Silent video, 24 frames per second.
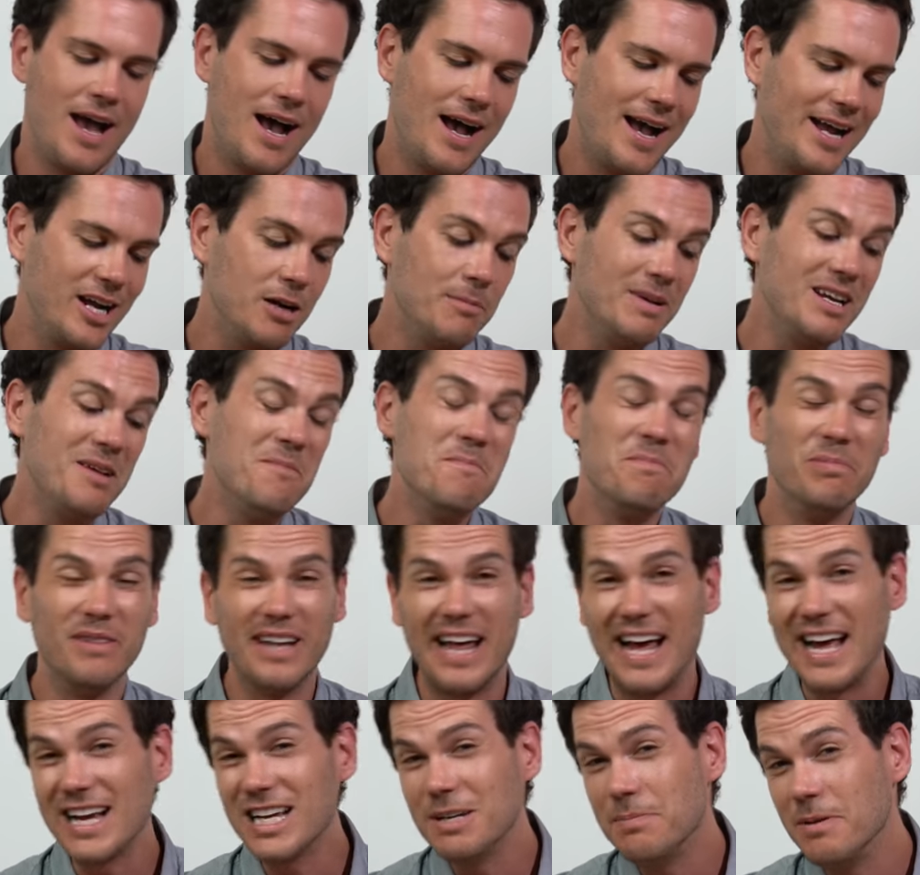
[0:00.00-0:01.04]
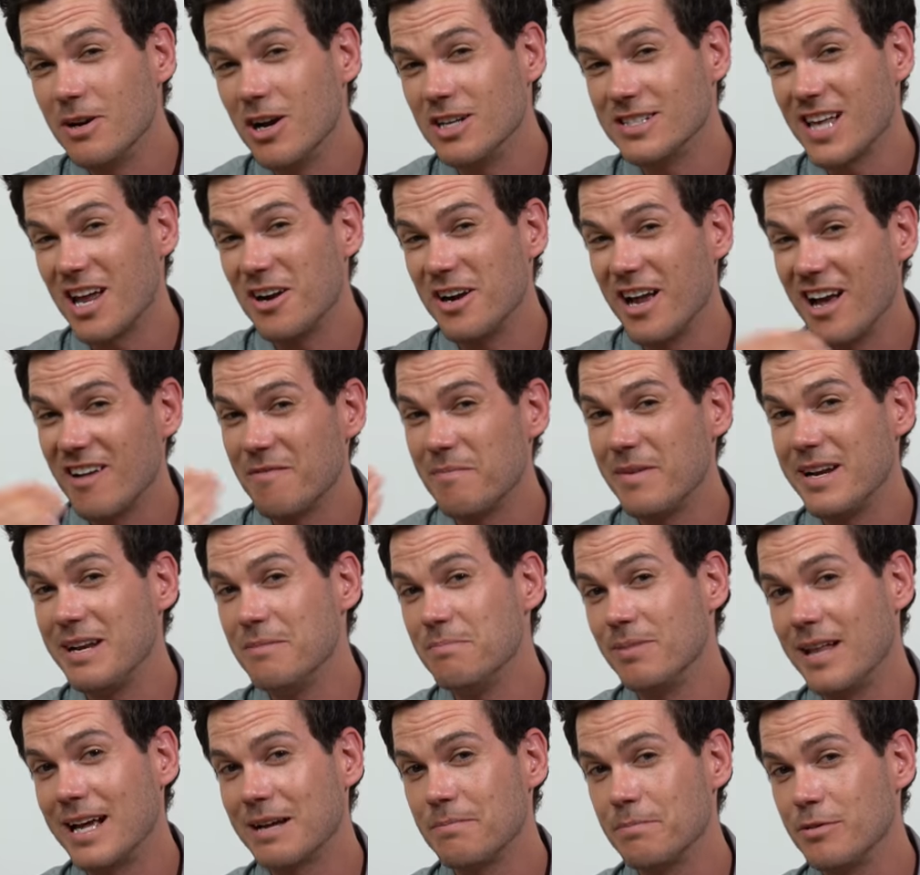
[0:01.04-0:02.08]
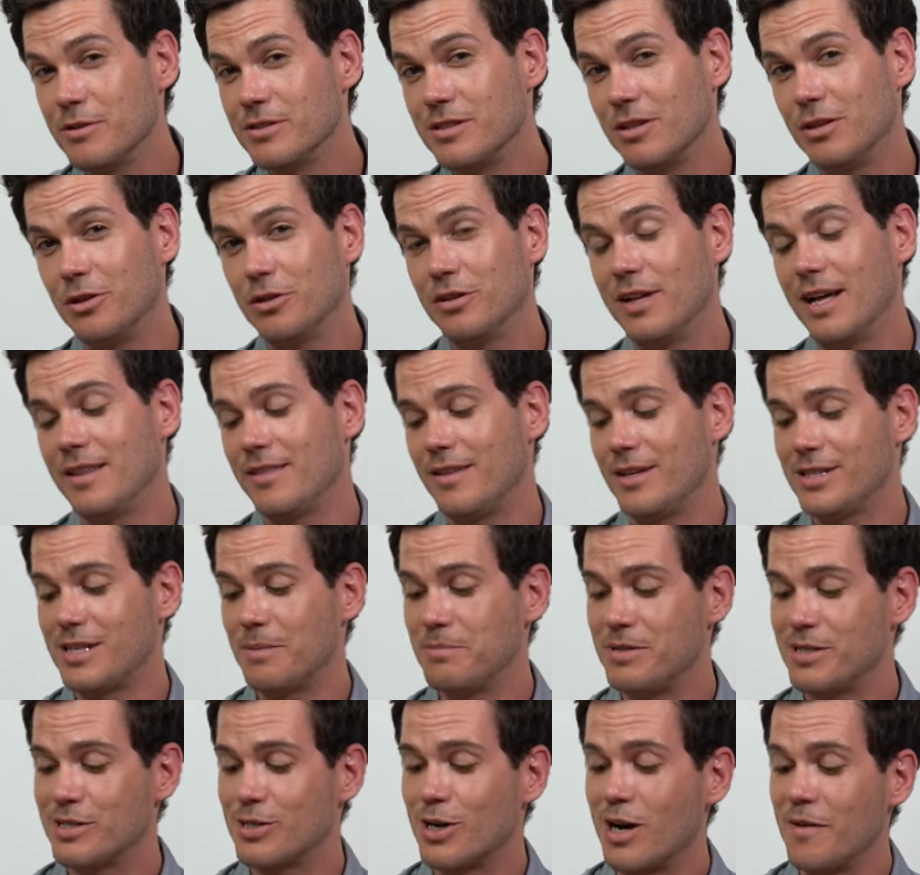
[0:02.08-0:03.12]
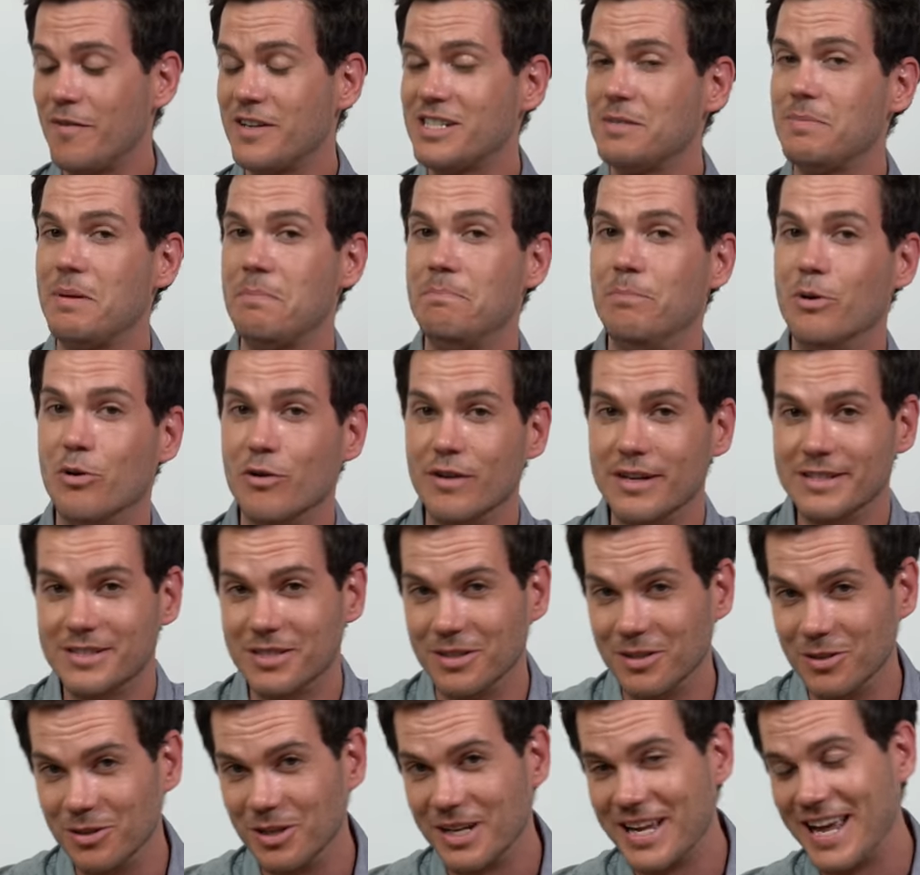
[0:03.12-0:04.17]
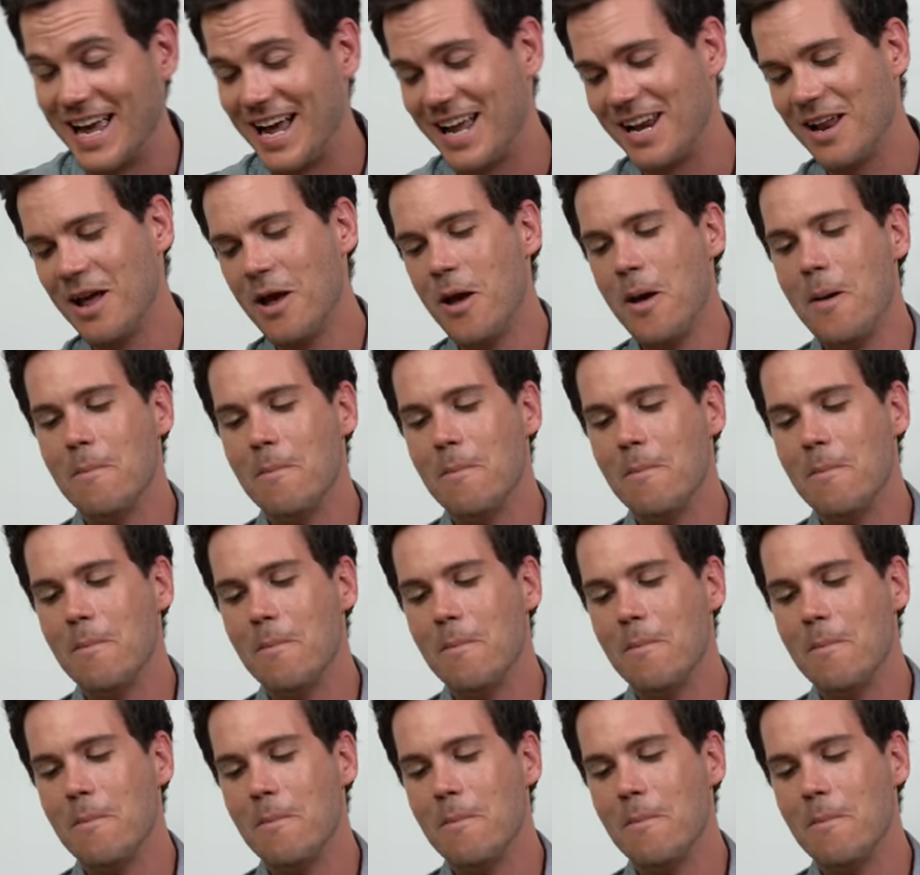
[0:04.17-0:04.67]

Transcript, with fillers: Uh, I got mine in black because I don't have many black boots that look like this. I'm sorry if it's a bit boring to look at,